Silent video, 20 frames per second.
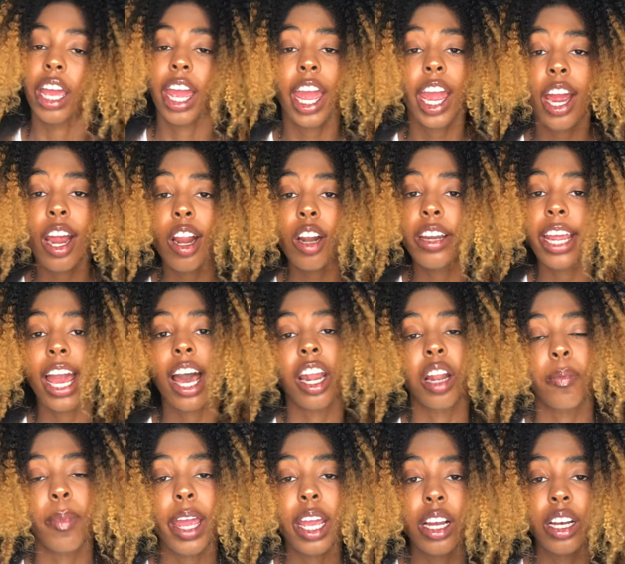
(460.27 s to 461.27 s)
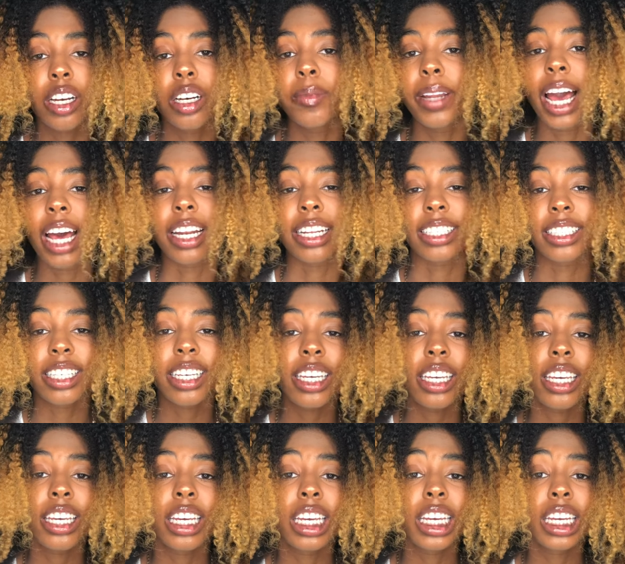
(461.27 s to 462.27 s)
hair, down to makeup, down to
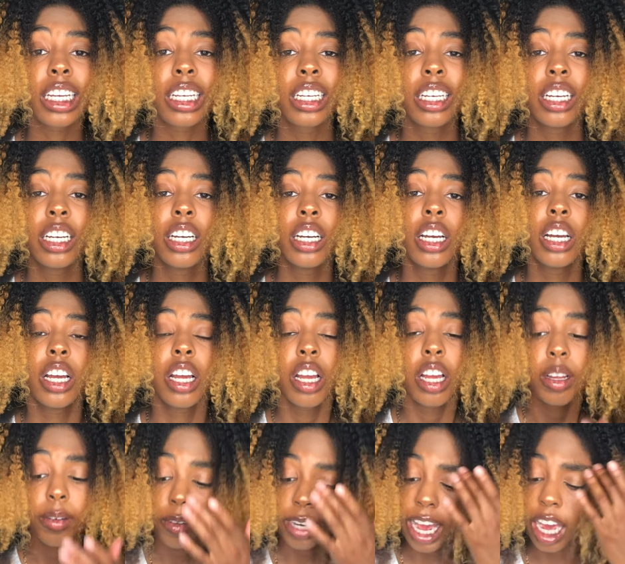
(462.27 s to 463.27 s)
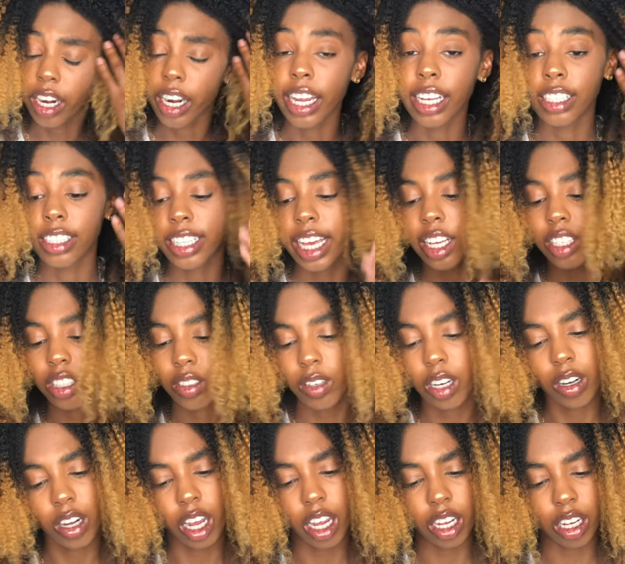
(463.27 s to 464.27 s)
skin, down to accessory.
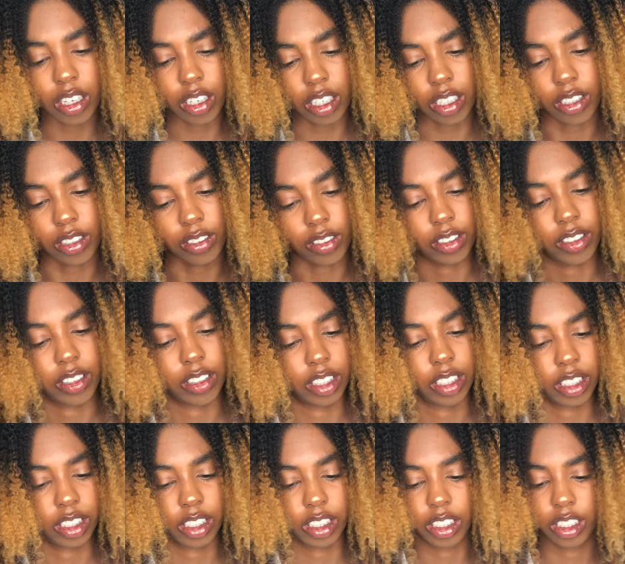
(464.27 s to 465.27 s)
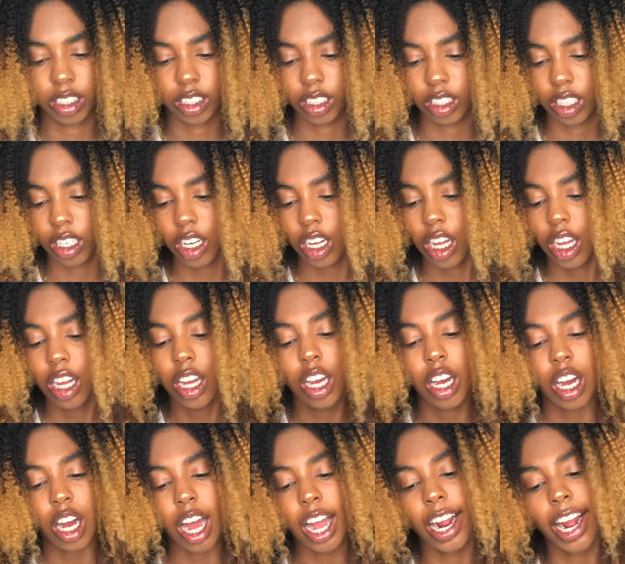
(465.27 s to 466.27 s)
Okay, hold on.
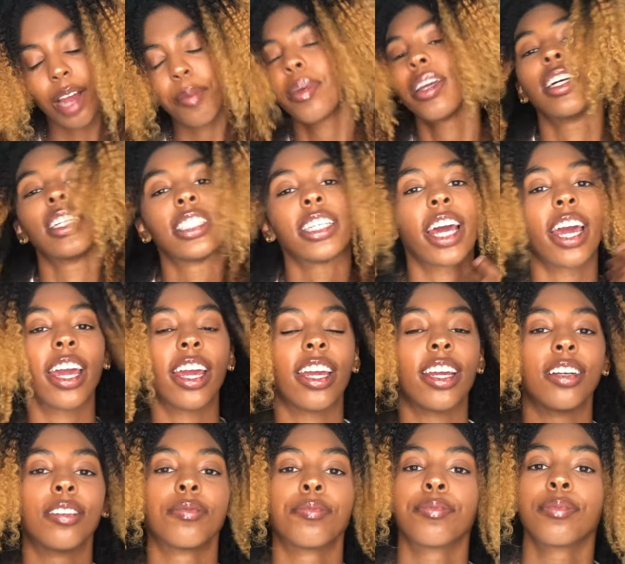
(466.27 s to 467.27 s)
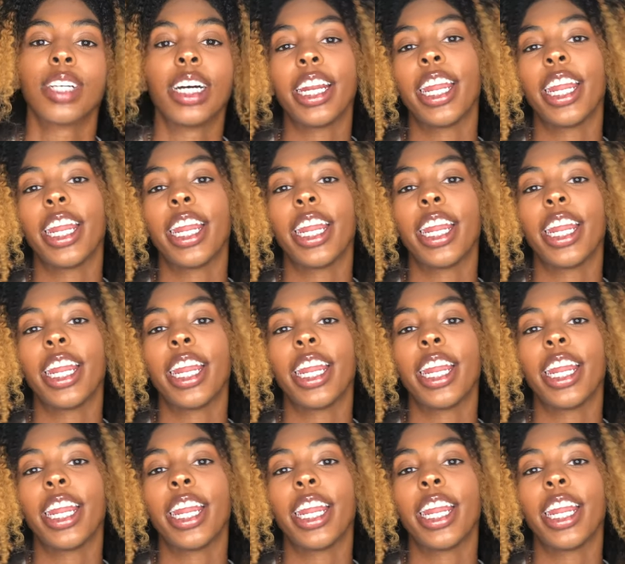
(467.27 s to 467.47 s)
I got me a chain, a